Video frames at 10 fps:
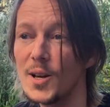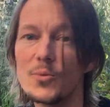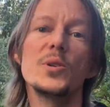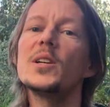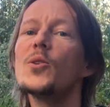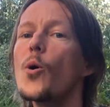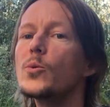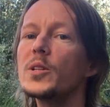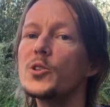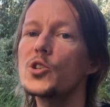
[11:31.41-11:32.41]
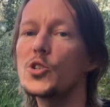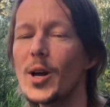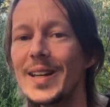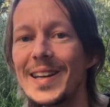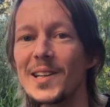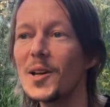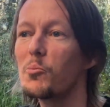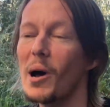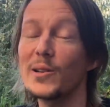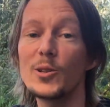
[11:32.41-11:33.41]
We can only study it
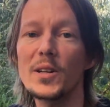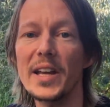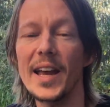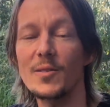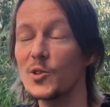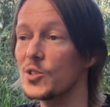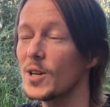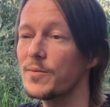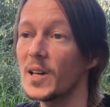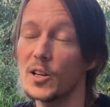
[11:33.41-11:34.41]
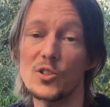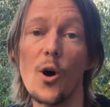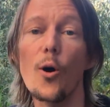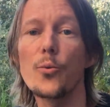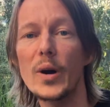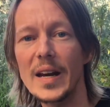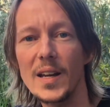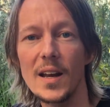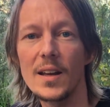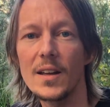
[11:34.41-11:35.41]
by looking at the stuff that has already